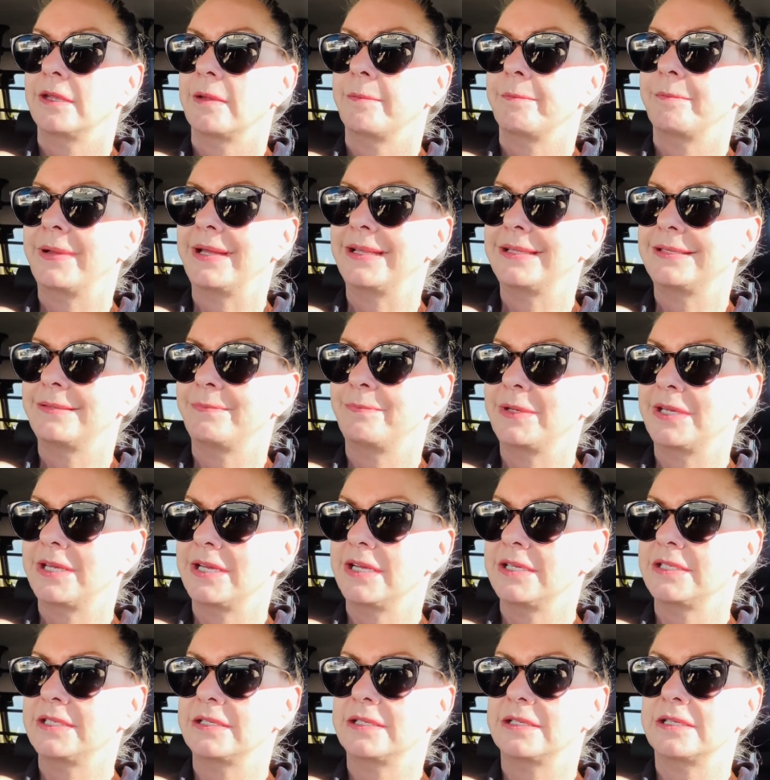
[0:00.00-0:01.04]
But
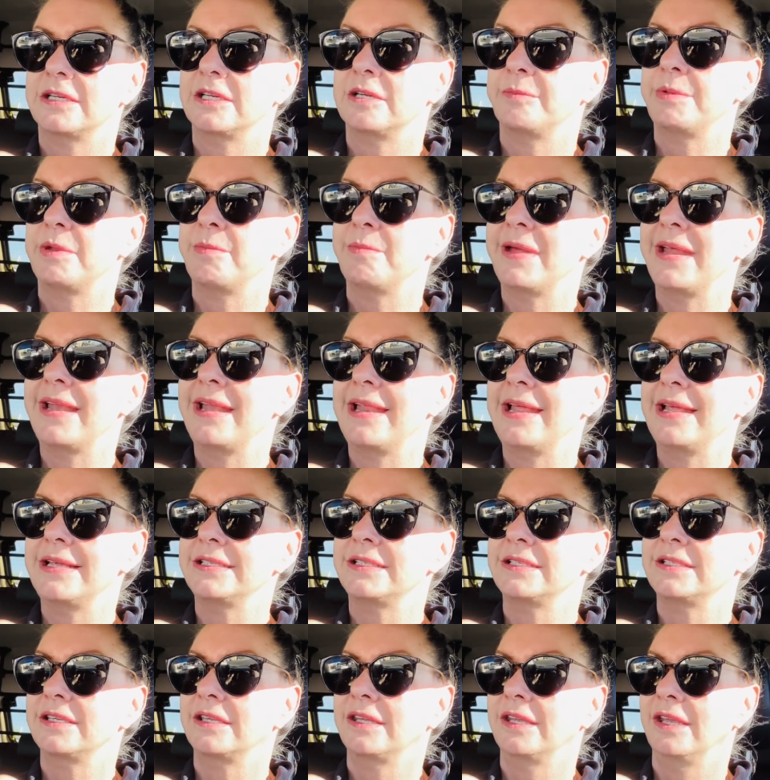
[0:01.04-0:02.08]
because it's going to be my
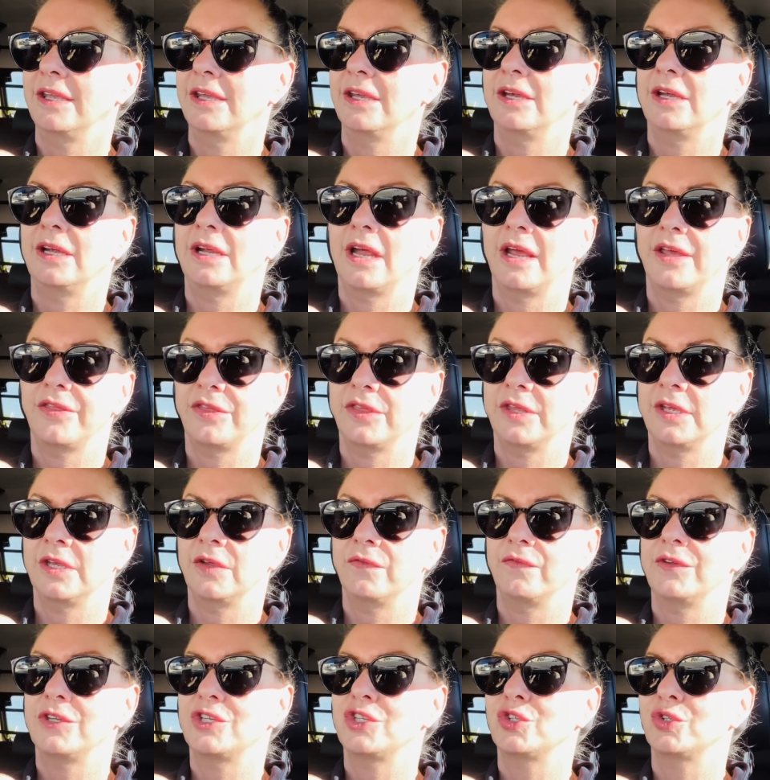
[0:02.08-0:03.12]
last year, I think
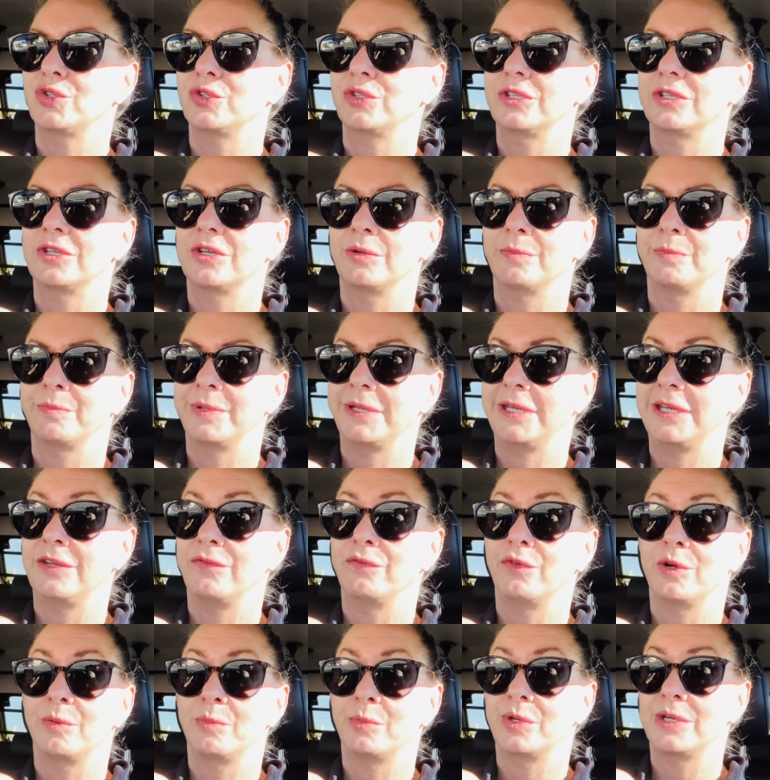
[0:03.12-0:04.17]
we should compete
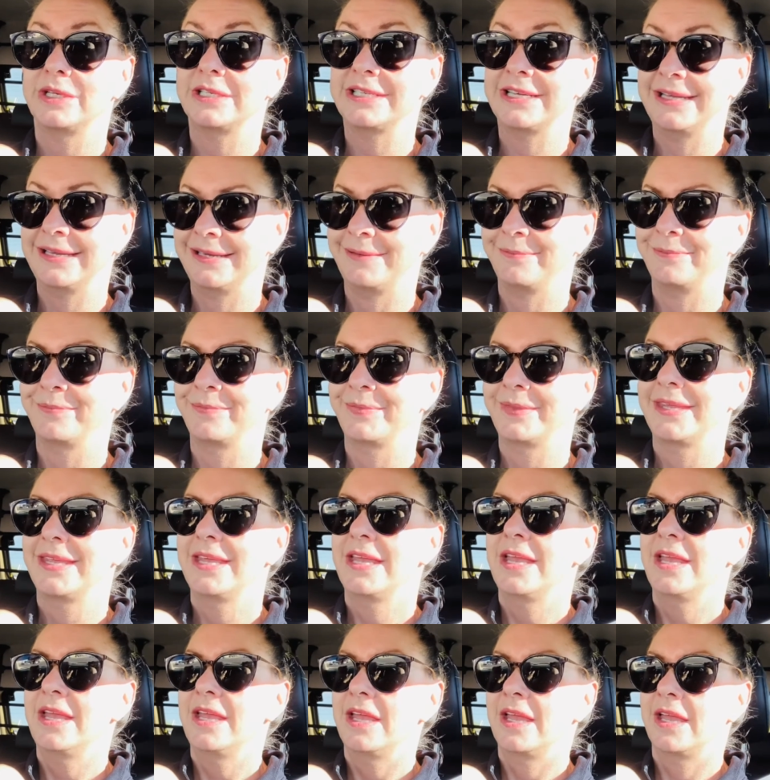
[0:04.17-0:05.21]
one more time.
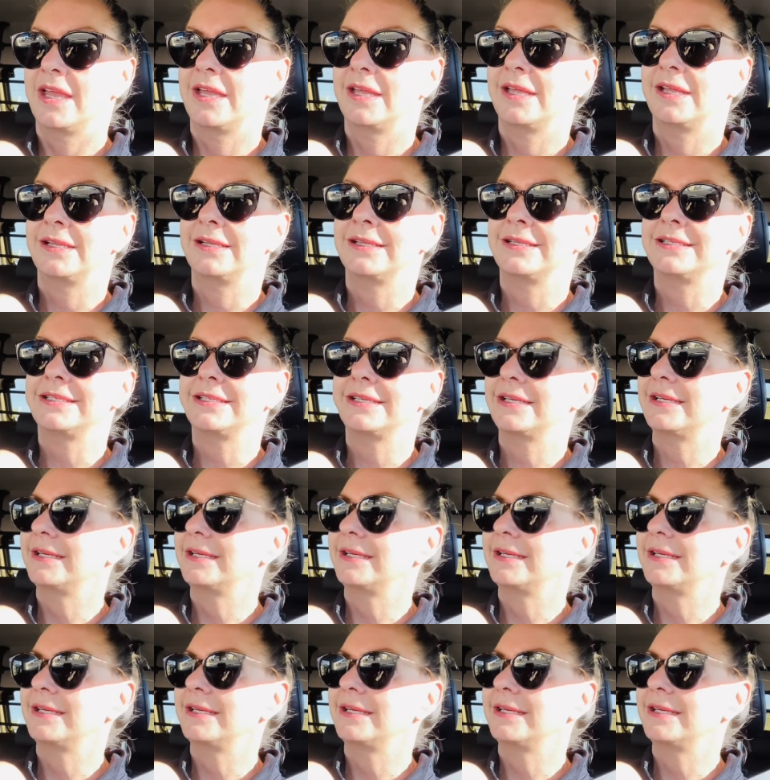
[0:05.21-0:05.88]
And